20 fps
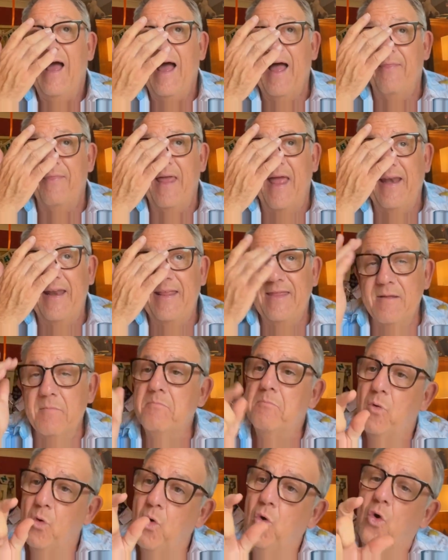And then in the
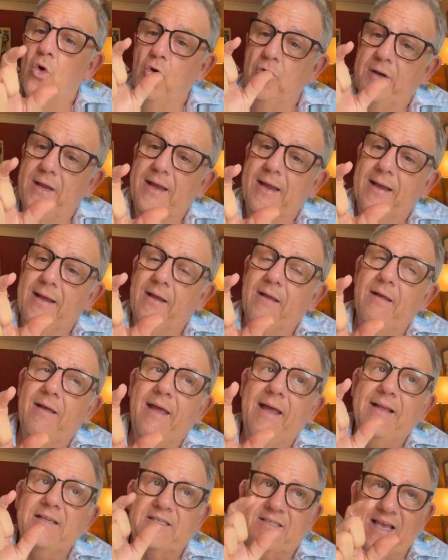morning,
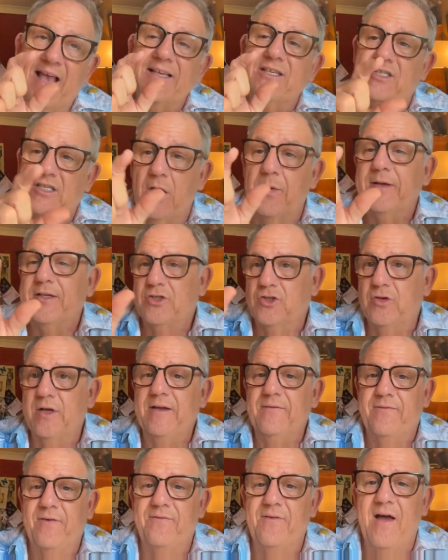it says Sewing
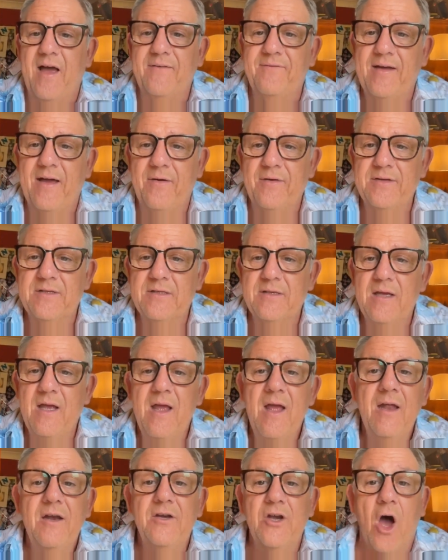Street for 5 hours.
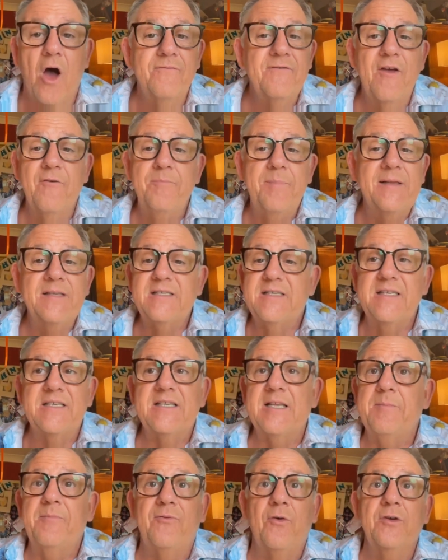No, I've never been to
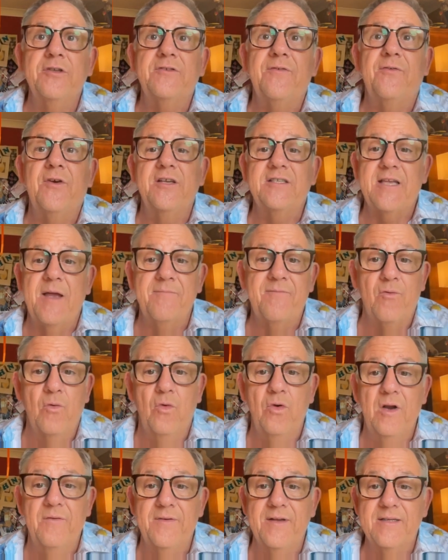Sicily before. It's the first time for
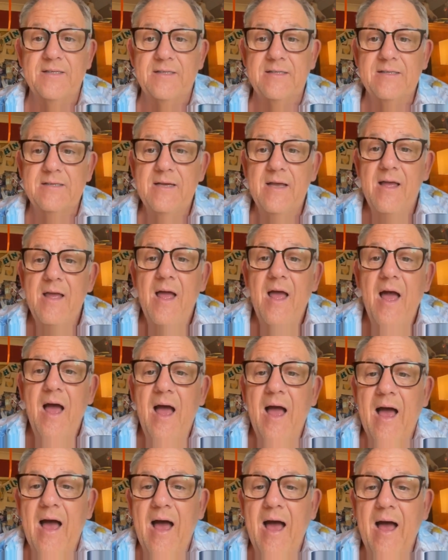all of us.
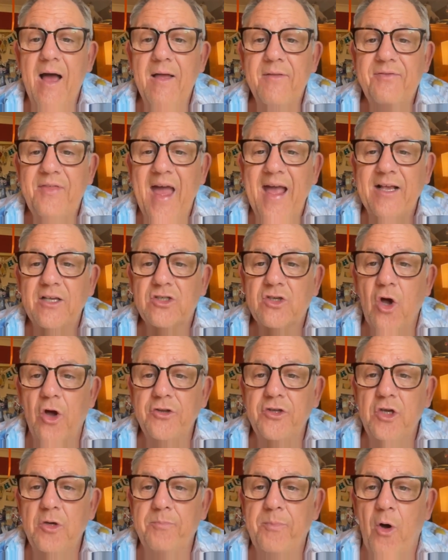Thanks, got a
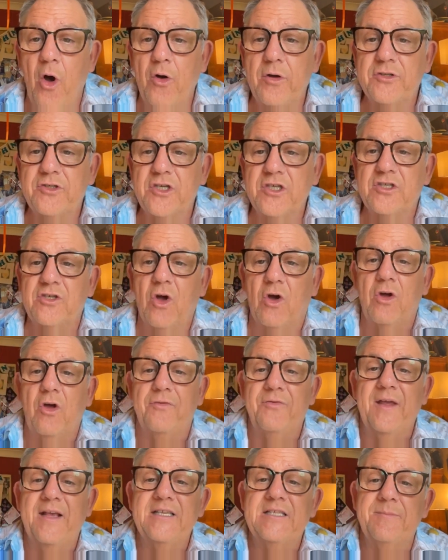new box, just not
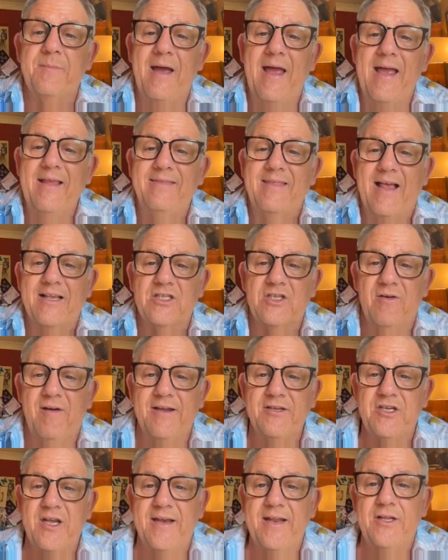got things in my head. That's all right,
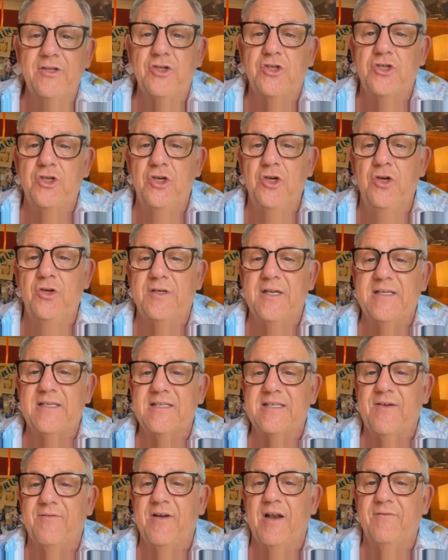Janet. Judy
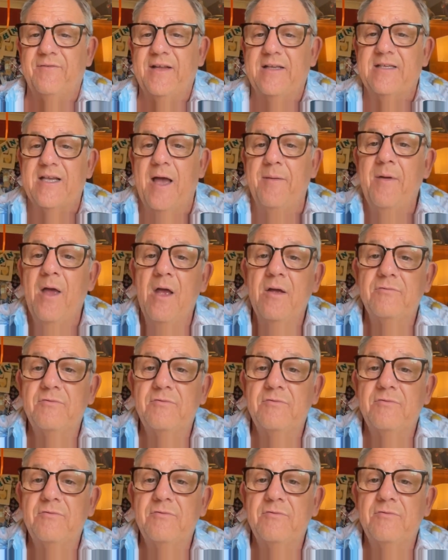says, have a lovely time.